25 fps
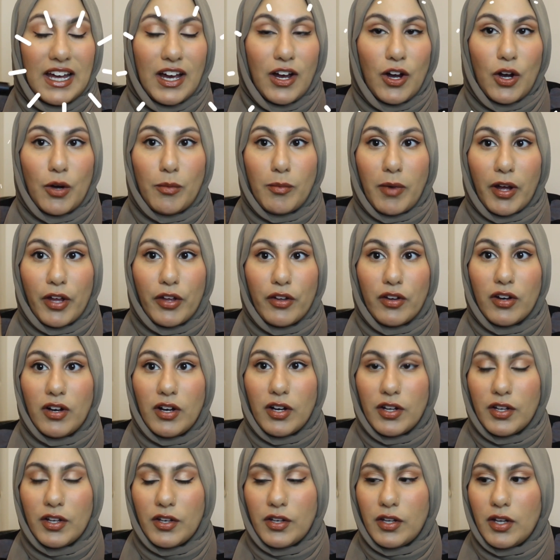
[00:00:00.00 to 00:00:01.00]
Oh my
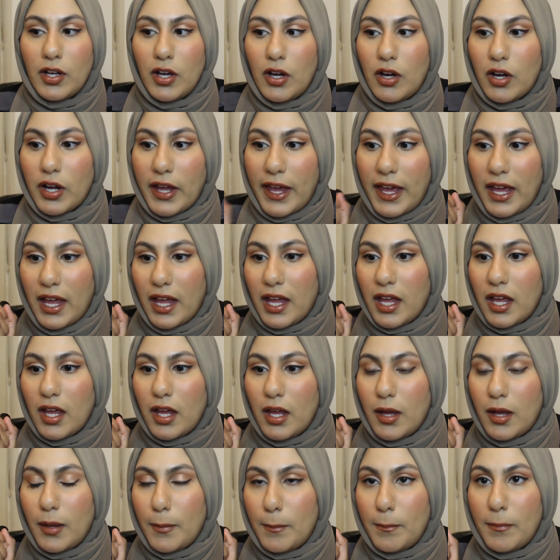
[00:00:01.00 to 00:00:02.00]
god. Okay,
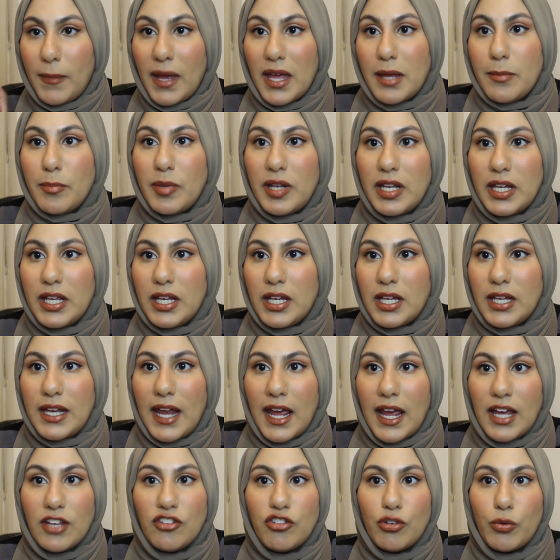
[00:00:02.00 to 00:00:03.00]
Maybelline
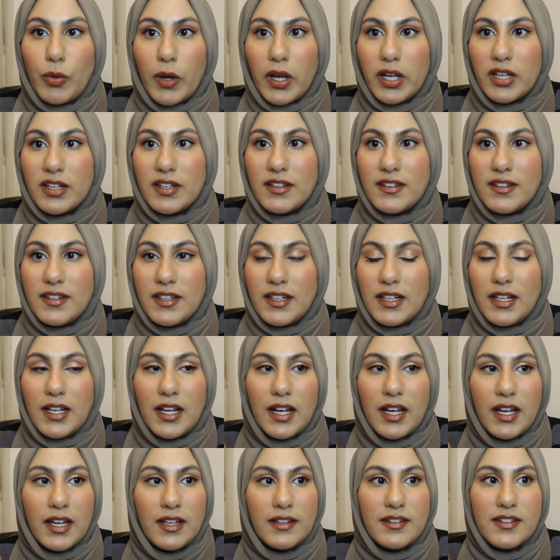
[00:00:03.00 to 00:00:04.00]
Age Around
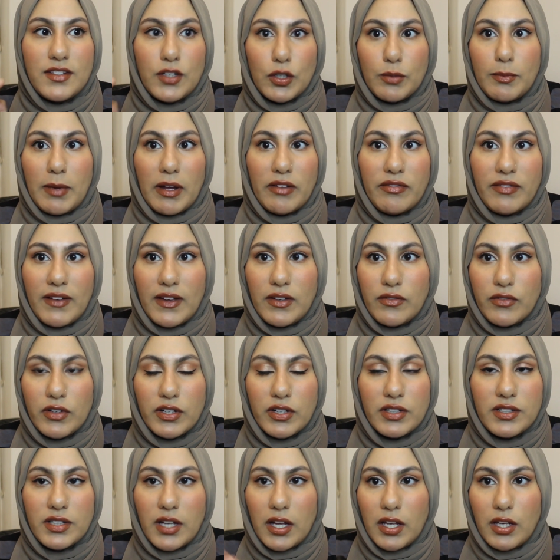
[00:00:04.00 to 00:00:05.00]
Concealer is still my
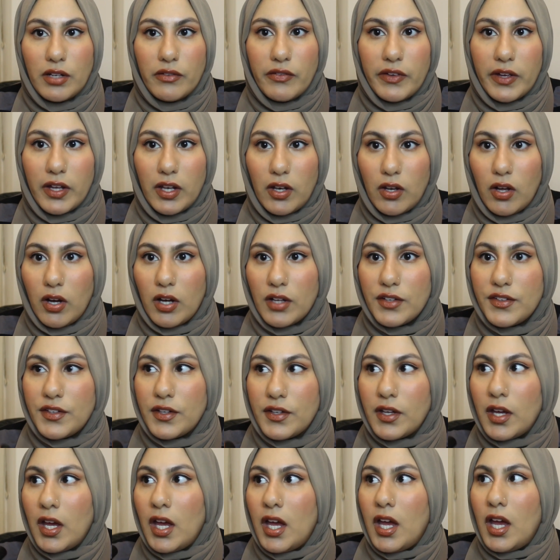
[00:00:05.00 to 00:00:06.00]
favourite. I love it a lot.
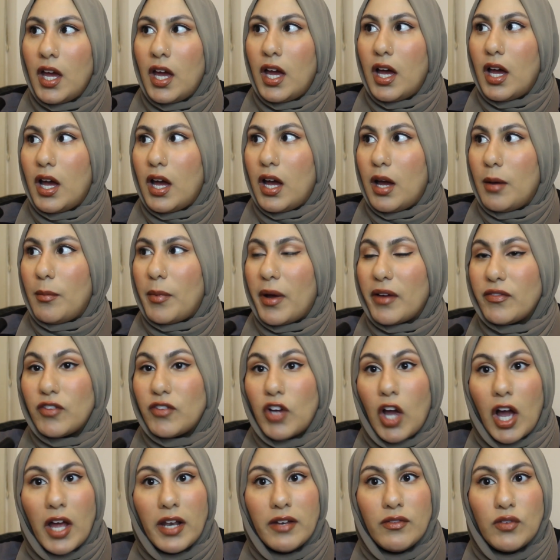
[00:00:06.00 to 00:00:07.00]
I've
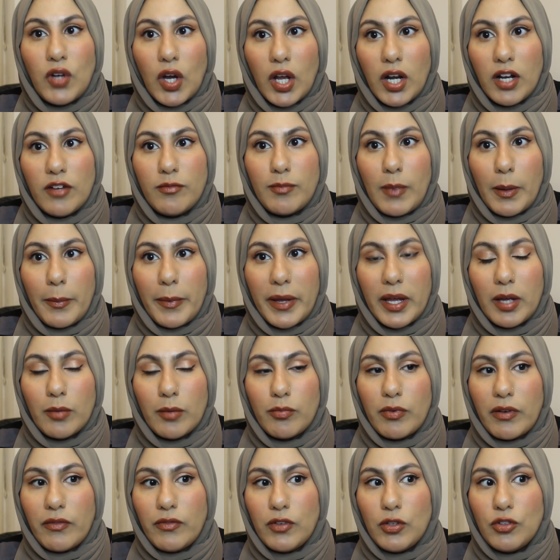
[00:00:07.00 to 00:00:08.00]
kind of gone off my Makeup
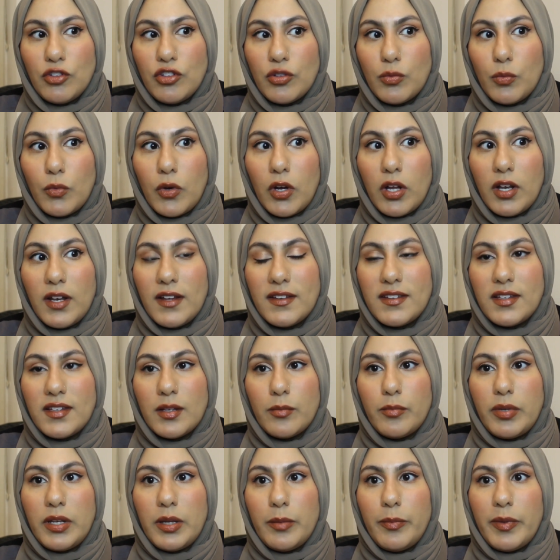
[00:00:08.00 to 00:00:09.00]
Revolution one
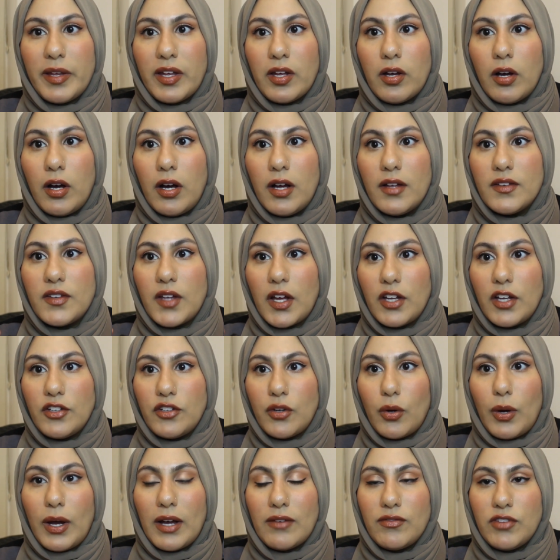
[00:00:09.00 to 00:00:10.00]
simply because I
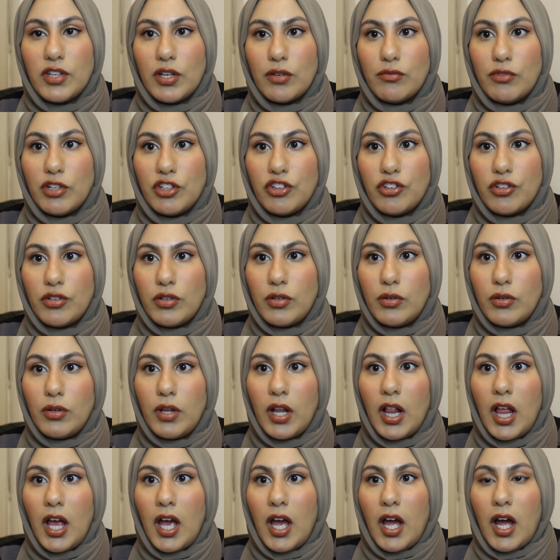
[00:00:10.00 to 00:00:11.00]
don't have the original.
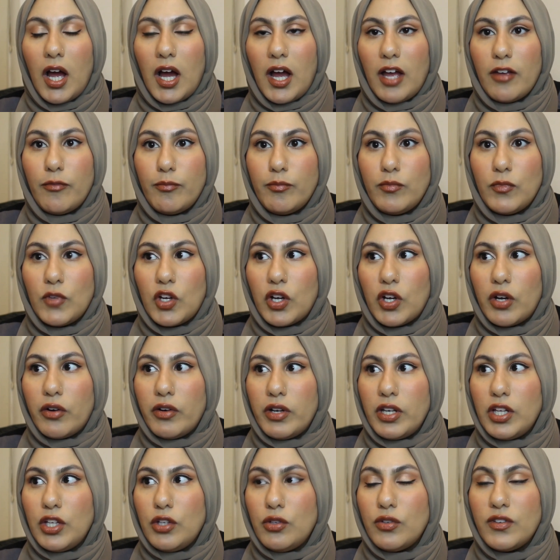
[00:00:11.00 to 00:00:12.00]
I'm
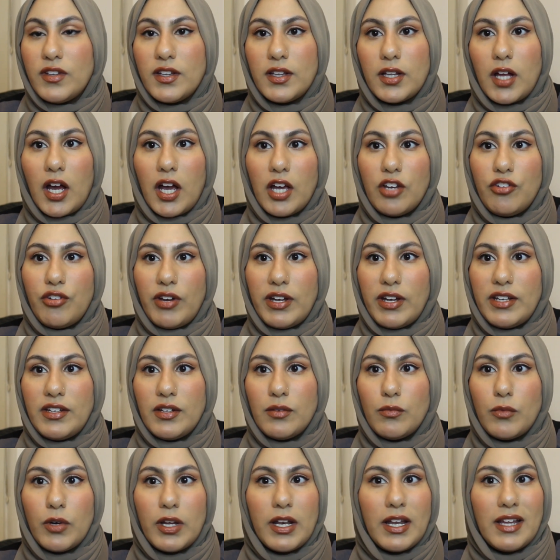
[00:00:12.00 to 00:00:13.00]
currently using the hydrating
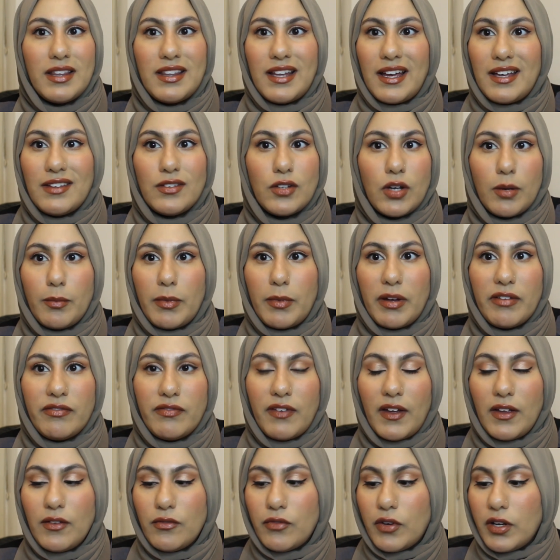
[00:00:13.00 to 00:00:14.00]
one and that is not my
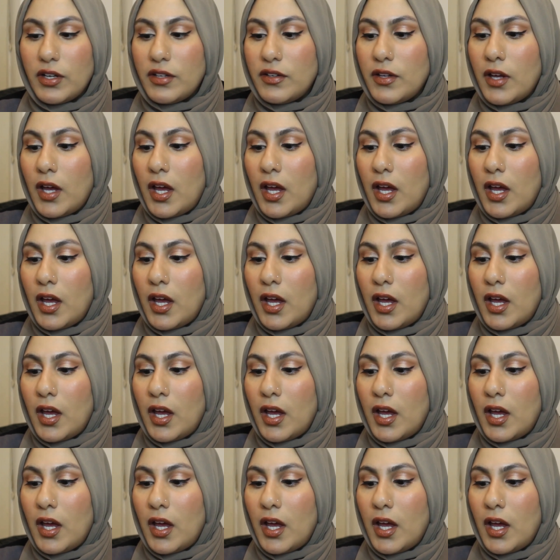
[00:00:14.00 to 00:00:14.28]
favourite.